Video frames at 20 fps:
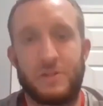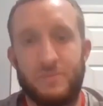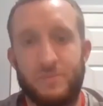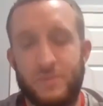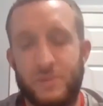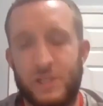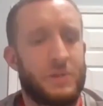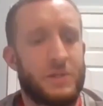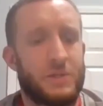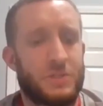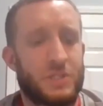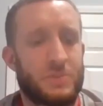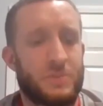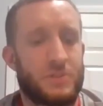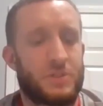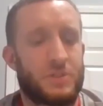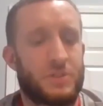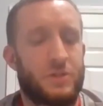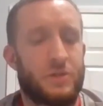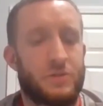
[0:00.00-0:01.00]
Yep. We use this
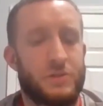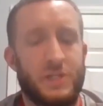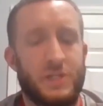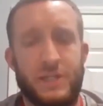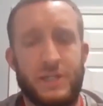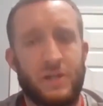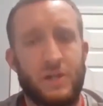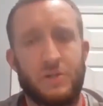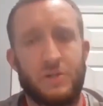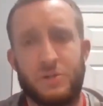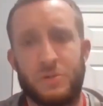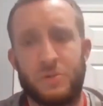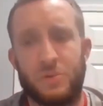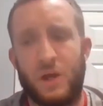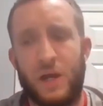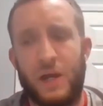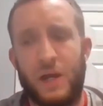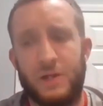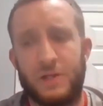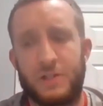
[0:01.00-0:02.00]
material you can get on
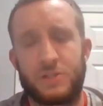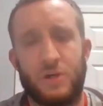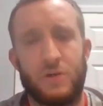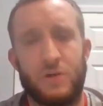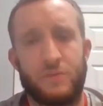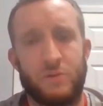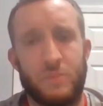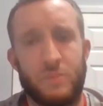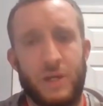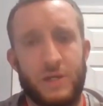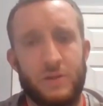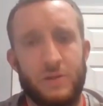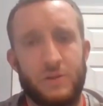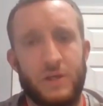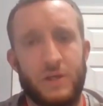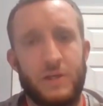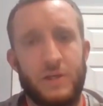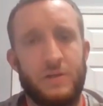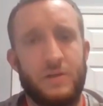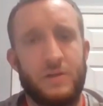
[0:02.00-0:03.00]
Uline. It's called
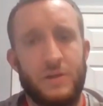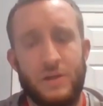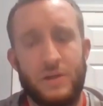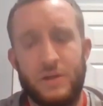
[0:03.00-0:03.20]
vermiculite.